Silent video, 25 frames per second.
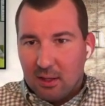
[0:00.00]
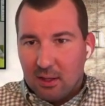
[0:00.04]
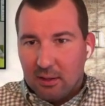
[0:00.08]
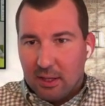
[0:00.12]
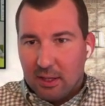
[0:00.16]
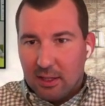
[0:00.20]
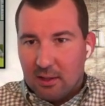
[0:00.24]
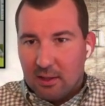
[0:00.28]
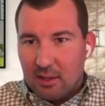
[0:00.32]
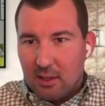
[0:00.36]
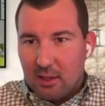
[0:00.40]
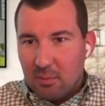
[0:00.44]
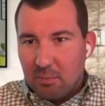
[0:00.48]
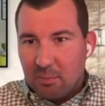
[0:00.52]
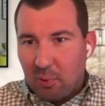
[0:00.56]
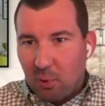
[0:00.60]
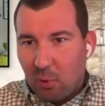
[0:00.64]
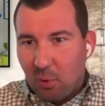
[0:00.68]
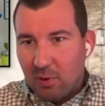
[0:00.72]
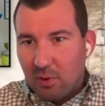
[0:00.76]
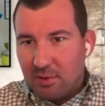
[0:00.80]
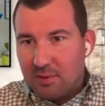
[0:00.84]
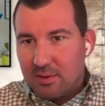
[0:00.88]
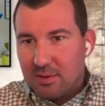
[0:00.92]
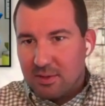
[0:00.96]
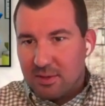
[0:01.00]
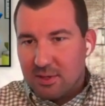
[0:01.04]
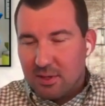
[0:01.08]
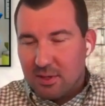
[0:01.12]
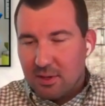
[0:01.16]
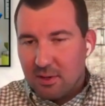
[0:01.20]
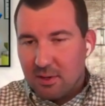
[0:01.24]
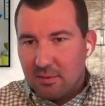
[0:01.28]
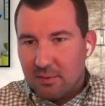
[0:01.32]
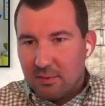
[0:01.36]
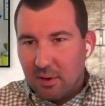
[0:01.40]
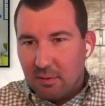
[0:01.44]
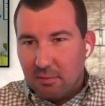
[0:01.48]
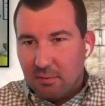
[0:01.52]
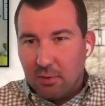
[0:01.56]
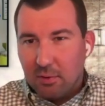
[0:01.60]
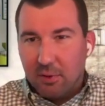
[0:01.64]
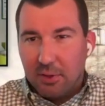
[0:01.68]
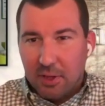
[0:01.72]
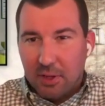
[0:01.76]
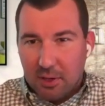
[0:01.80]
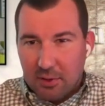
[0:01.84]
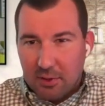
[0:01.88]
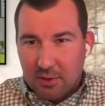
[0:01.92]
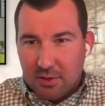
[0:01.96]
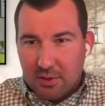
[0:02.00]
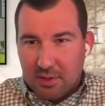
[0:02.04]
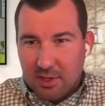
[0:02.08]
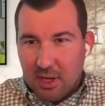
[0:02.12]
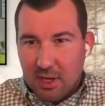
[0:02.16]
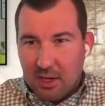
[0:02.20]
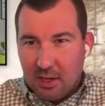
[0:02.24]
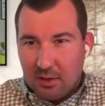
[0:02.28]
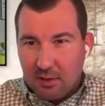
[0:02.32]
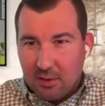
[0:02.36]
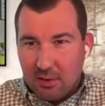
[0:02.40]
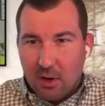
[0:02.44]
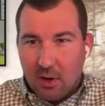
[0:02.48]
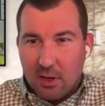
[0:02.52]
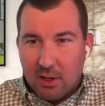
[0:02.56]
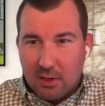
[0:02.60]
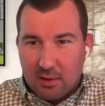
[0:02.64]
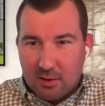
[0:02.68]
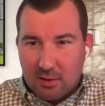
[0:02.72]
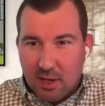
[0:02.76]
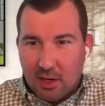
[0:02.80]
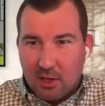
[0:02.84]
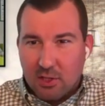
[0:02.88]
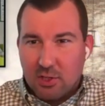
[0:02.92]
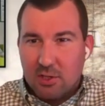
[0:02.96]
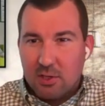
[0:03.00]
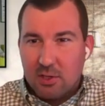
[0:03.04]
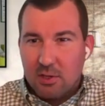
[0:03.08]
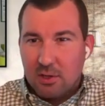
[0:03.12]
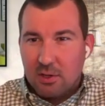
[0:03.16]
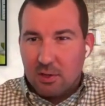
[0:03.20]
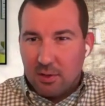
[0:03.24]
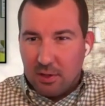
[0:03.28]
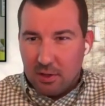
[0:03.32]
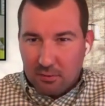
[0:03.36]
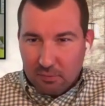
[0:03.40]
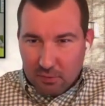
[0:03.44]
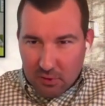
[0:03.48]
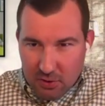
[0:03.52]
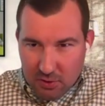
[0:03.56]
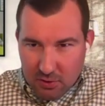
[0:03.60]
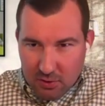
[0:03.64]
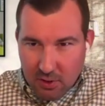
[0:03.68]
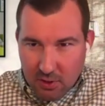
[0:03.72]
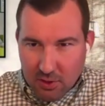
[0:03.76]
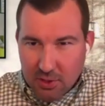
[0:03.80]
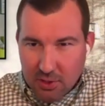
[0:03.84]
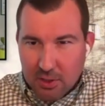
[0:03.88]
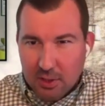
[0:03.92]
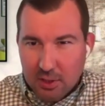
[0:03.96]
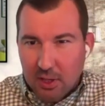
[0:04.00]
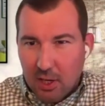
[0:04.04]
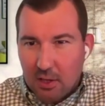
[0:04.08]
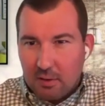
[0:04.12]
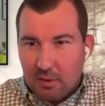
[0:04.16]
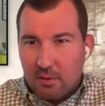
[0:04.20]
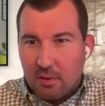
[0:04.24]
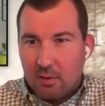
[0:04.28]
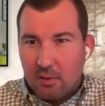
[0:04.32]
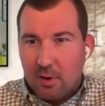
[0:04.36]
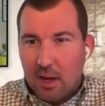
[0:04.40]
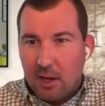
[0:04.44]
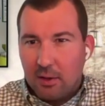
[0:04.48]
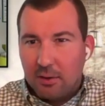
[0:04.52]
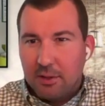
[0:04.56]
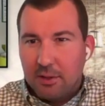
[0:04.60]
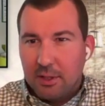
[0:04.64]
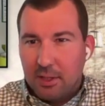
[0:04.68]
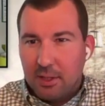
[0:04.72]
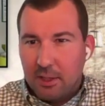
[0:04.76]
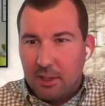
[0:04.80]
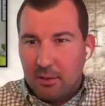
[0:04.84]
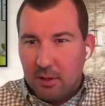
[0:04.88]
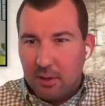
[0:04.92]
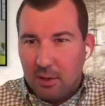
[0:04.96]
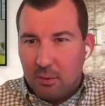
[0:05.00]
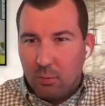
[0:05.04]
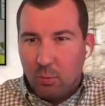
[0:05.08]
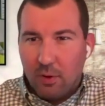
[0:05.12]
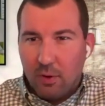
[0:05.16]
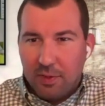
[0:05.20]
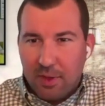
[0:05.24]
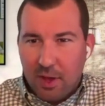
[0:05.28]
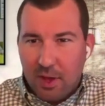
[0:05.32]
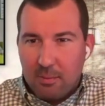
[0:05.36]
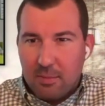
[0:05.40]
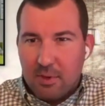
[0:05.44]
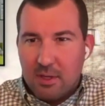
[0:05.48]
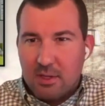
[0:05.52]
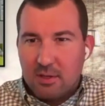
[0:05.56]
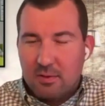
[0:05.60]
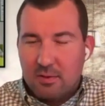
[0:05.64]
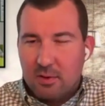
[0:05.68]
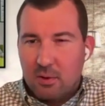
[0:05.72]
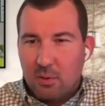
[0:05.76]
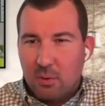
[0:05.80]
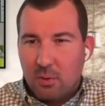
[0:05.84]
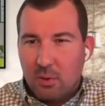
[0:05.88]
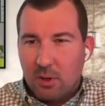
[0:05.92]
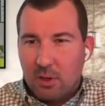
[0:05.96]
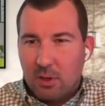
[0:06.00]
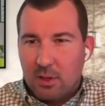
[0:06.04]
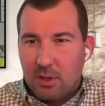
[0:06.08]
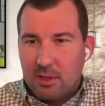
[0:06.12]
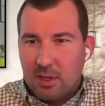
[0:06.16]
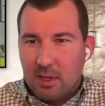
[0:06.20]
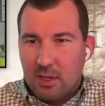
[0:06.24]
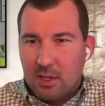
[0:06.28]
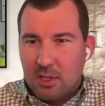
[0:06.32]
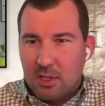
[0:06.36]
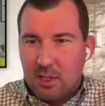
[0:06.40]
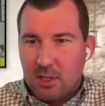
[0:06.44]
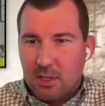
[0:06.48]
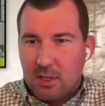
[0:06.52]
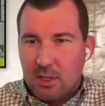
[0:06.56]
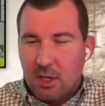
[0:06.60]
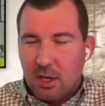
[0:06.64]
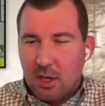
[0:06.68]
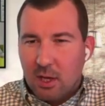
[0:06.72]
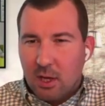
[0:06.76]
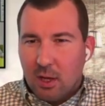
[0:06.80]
like the importance of really understanding the architecture and the infrastructure kind of around it and what that means for your organization.